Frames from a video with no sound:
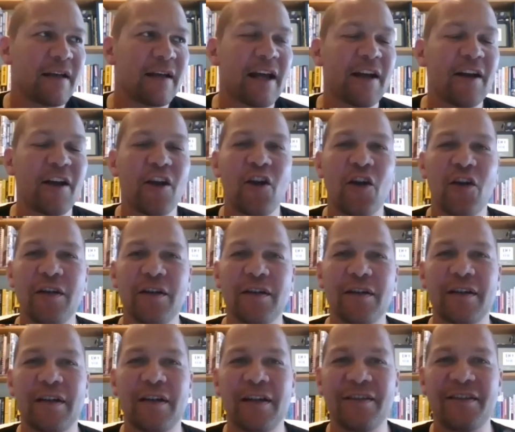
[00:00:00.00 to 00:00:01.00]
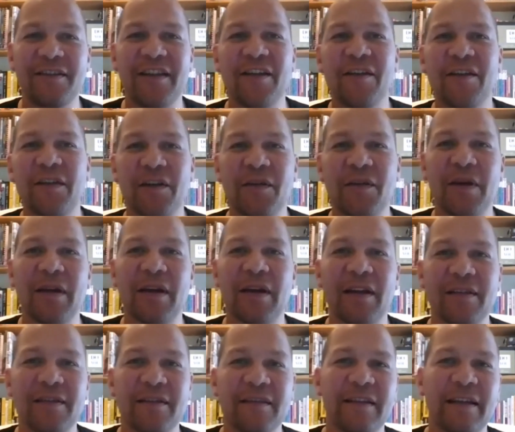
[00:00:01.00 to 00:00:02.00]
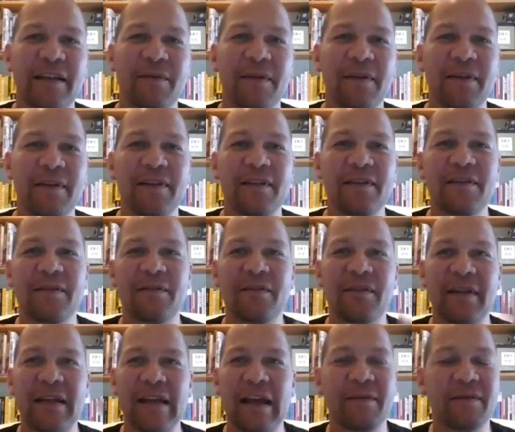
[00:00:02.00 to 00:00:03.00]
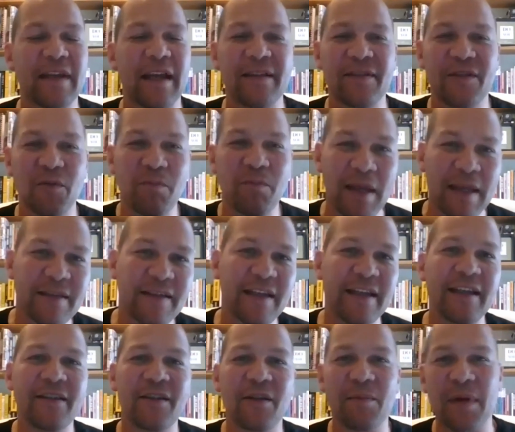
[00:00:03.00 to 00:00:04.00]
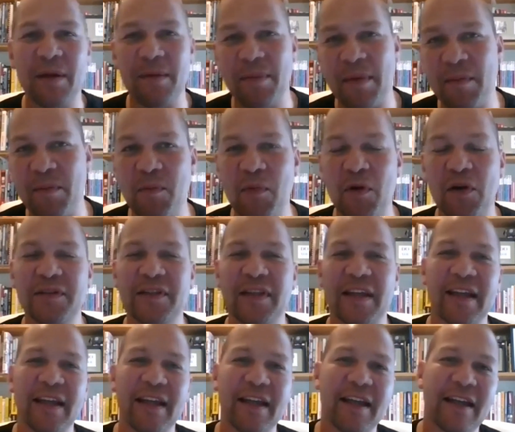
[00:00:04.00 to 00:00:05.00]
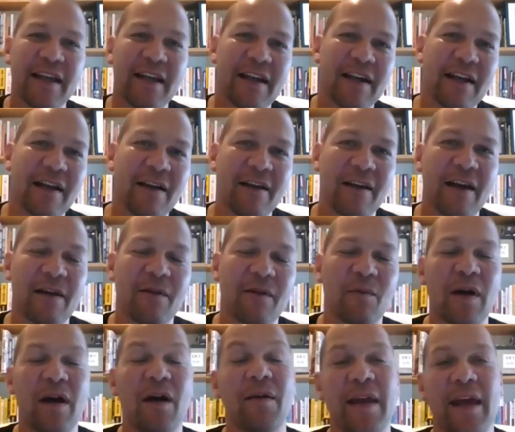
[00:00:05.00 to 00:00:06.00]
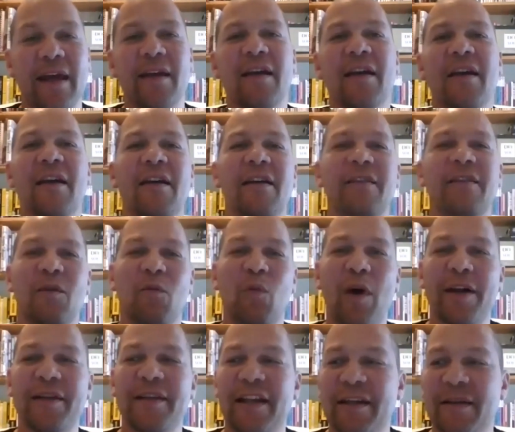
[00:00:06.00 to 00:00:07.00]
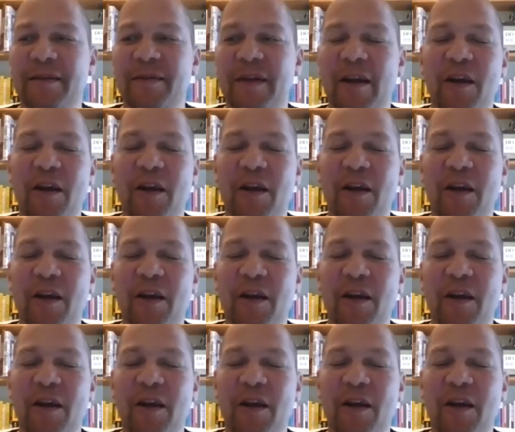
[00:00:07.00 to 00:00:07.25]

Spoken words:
and I couldn't continue to do it because I was getting too busy, too many people booked in, and I was like, well, okay. So what I did is I